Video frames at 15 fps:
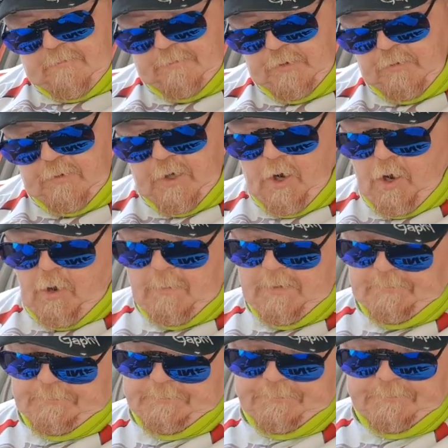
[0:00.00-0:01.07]

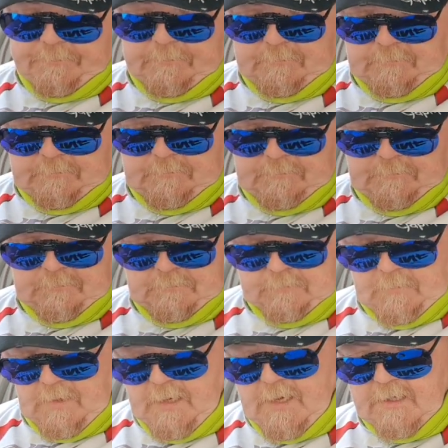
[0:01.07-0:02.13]
Fluorocarbon.
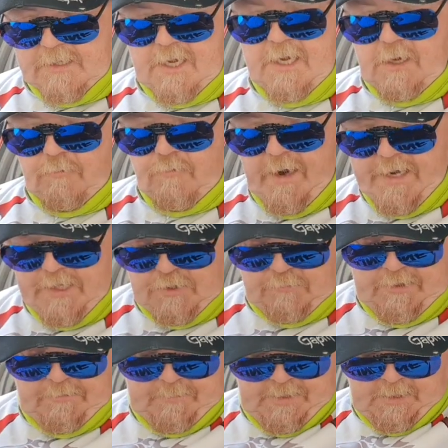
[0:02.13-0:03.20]
Now I take a range
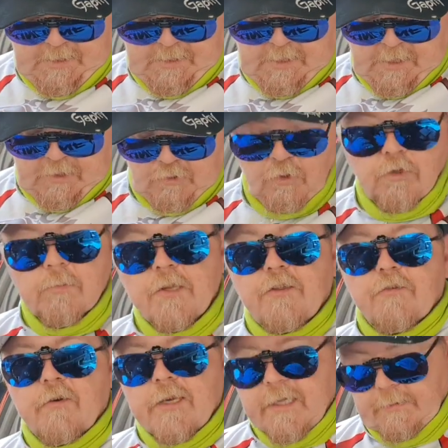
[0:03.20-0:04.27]
with me, normally
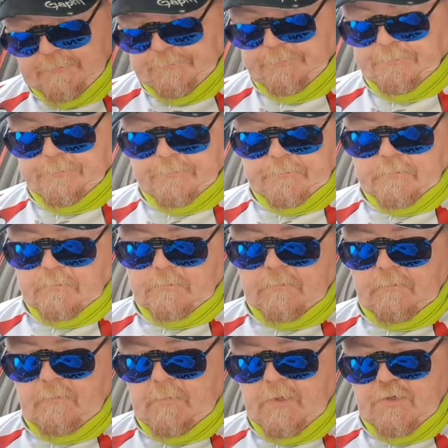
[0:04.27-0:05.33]
3.
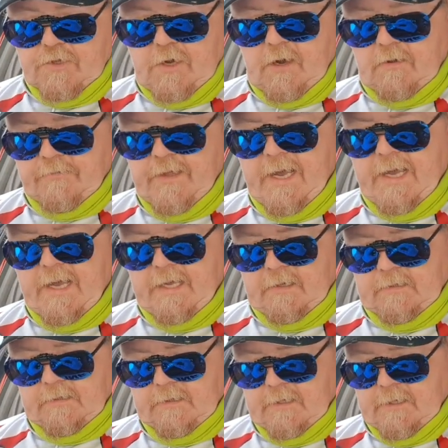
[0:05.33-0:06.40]
So there,
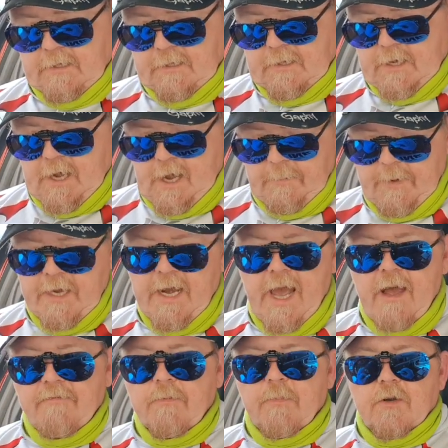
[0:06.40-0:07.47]
I mean,
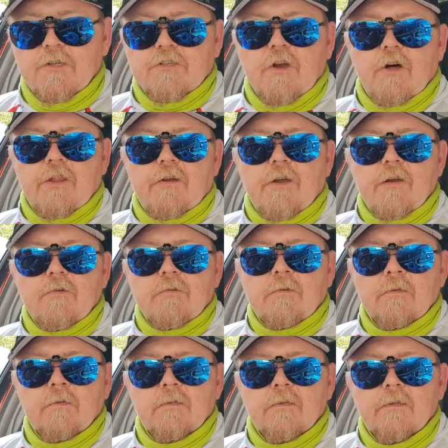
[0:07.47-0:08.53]
everybody's got their own
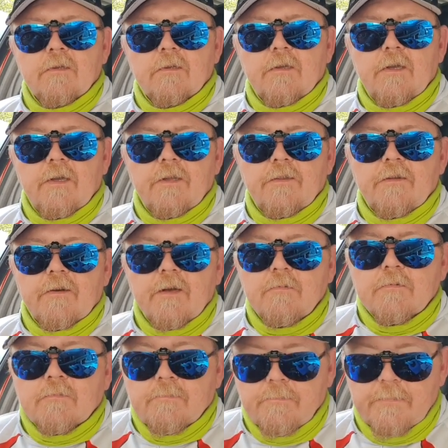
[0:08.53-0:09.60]

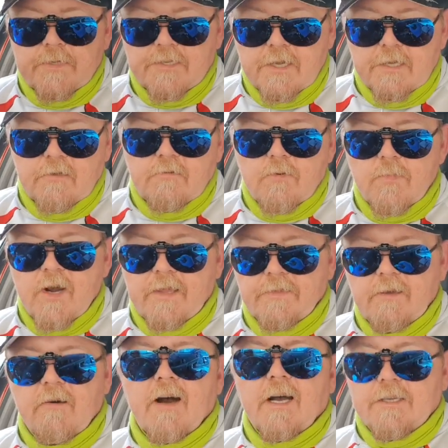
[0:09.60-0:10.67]
particular
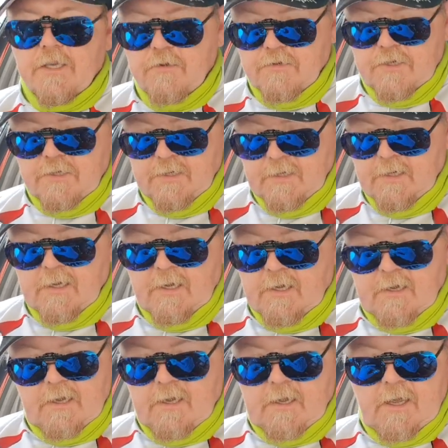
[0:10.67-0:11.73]
brand they like using.
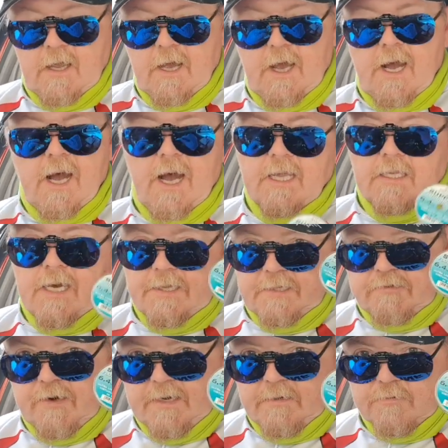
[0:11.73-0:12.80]
I like
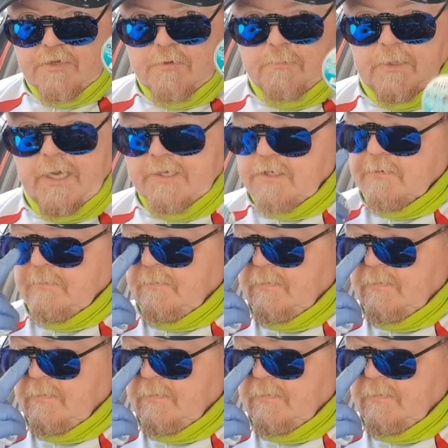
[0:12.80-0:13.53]
the Adrenaline Suplex.